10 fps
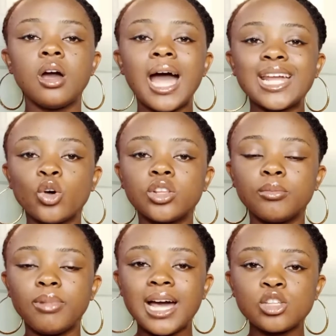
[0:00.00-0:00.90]
And on the
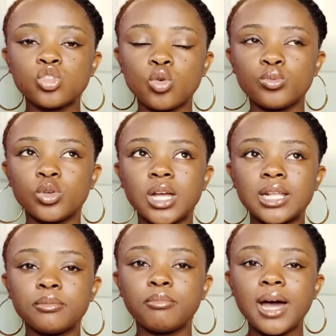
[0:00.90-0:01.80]
black soap, you
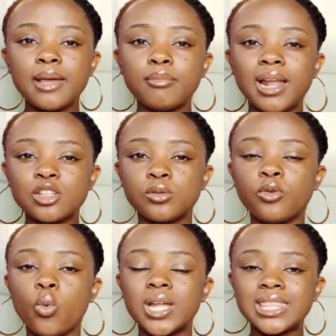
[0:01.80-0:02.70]
can buy black soap
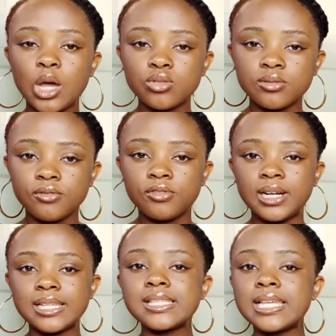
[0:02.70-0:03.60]
for 1,000 francs